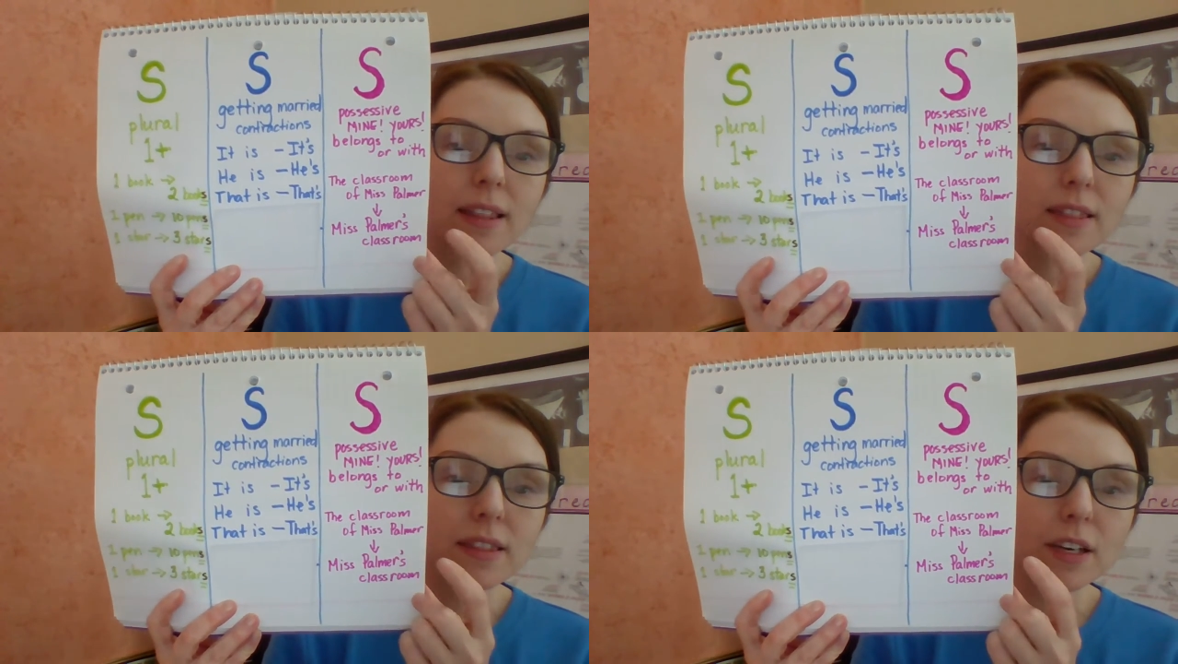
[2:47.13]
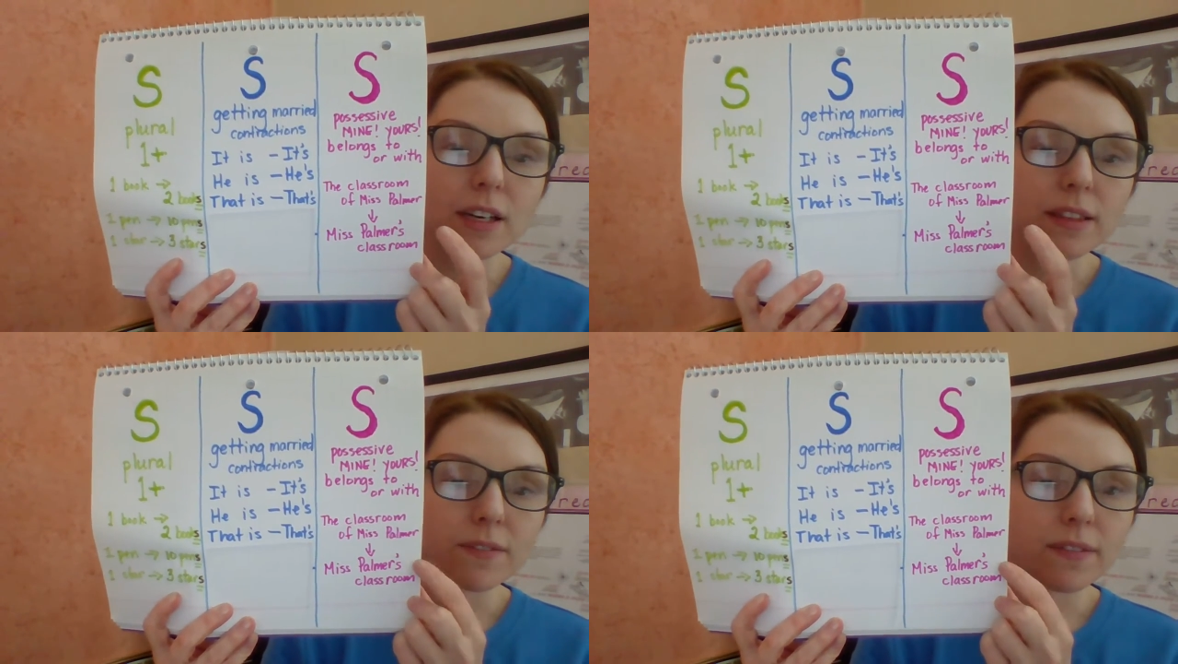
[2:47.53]

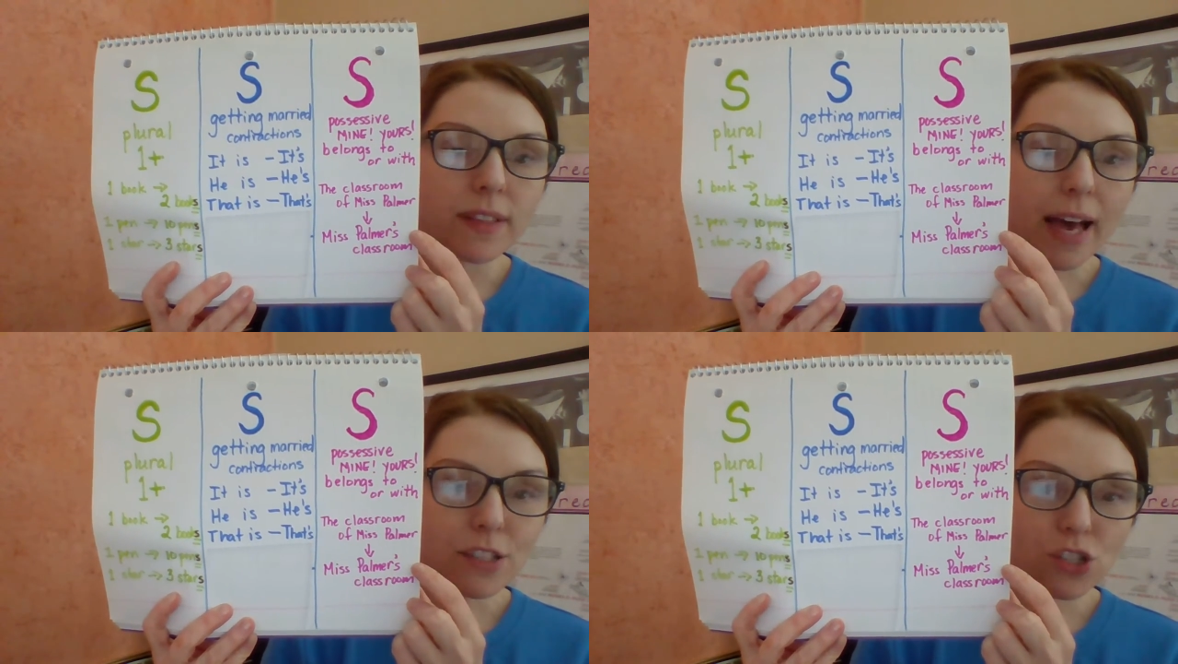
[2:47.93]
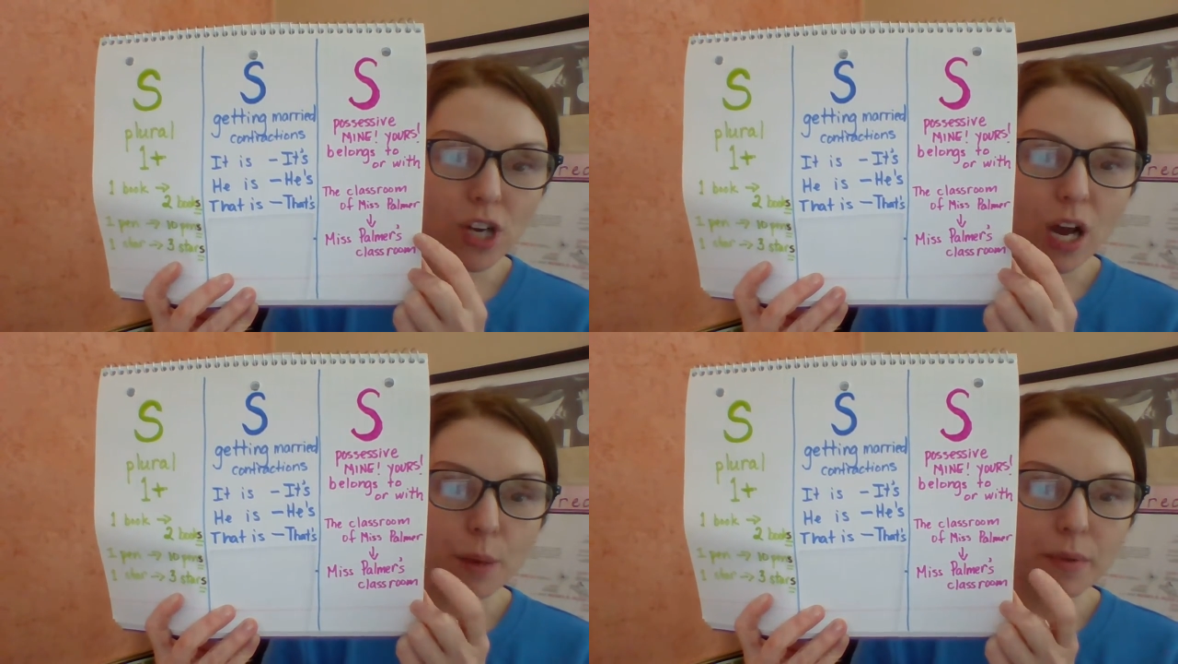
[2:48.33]
The last
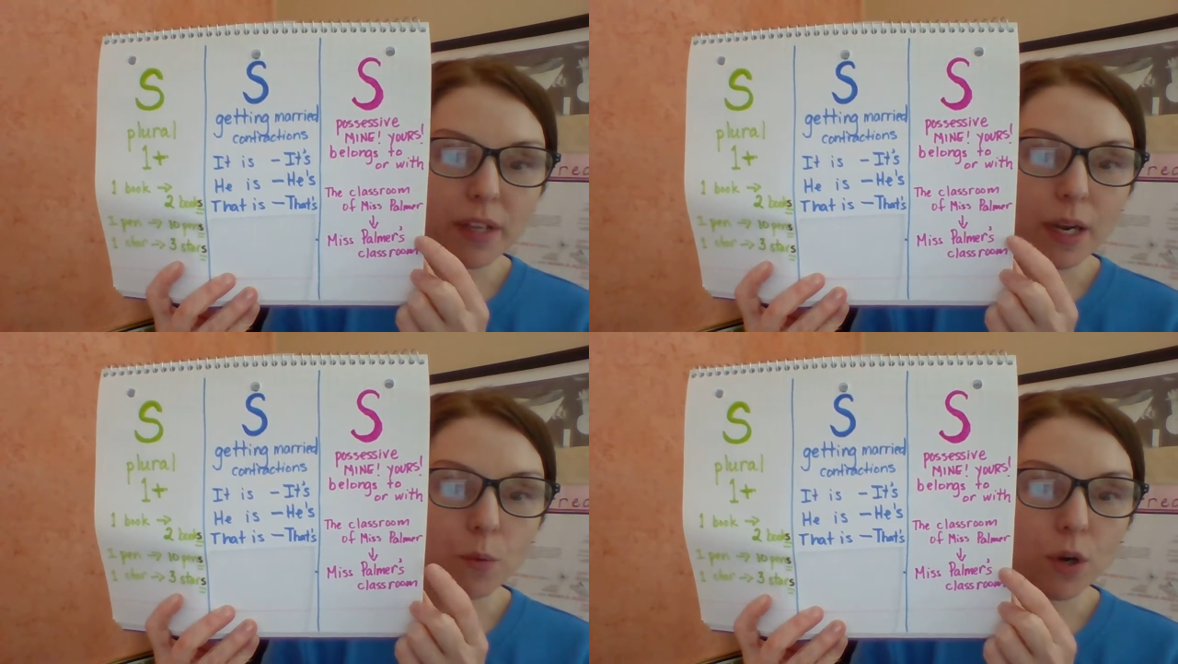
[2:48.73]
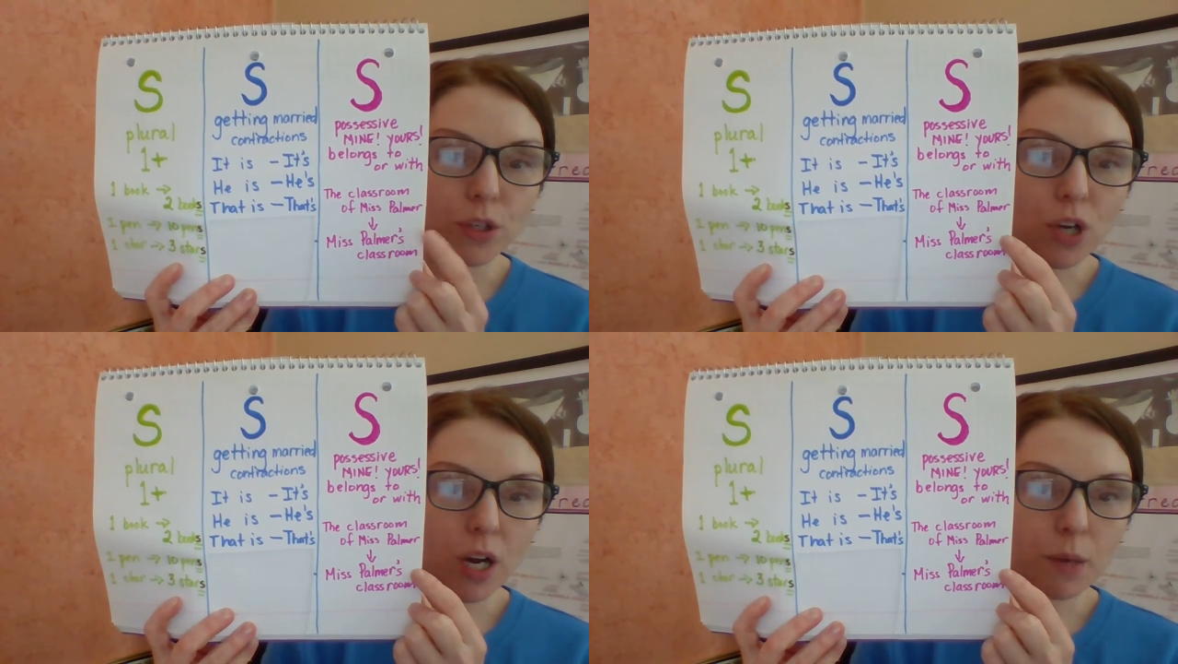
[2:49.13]
job that I want to
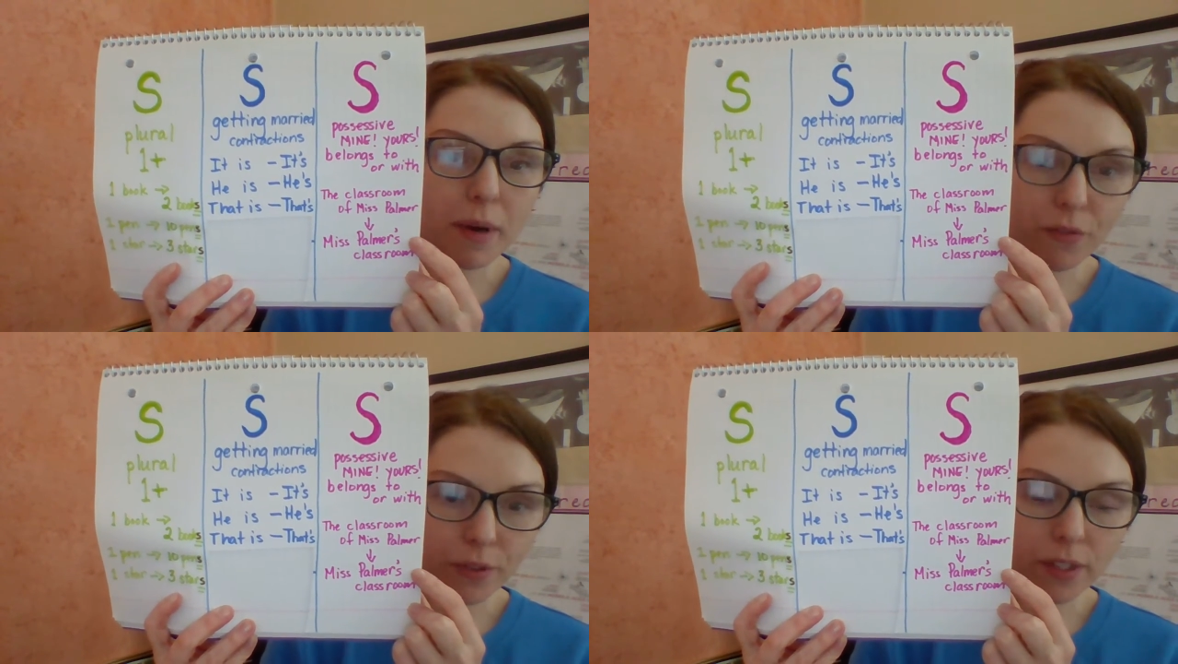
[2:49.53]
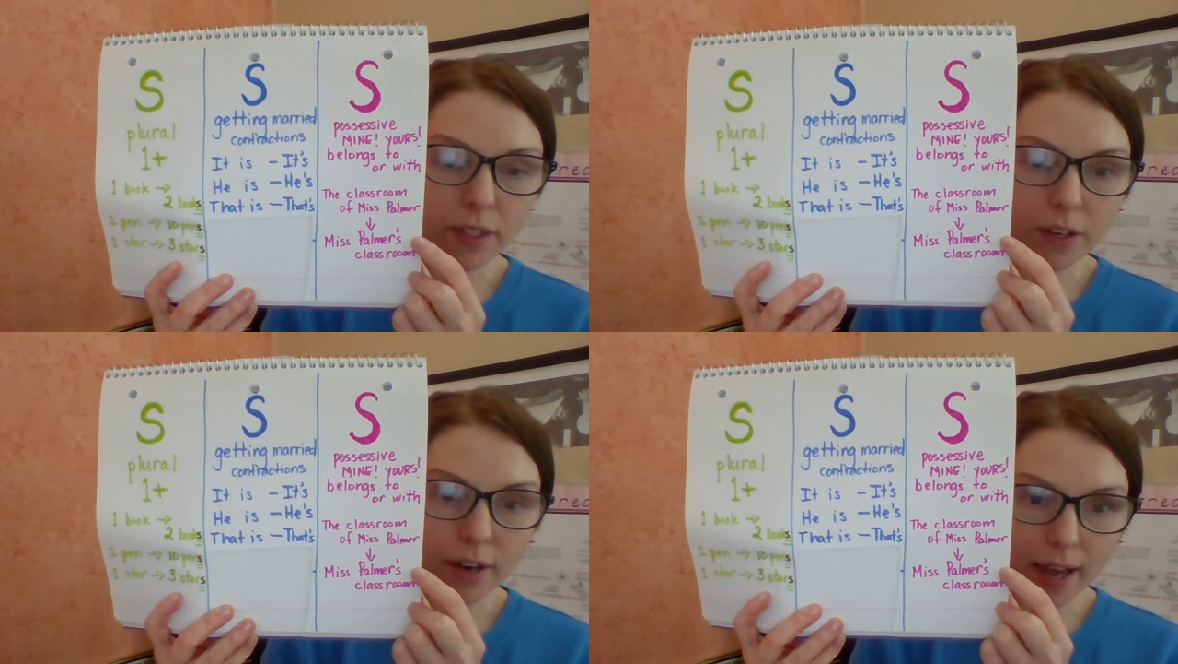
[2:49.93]
talk about for the letter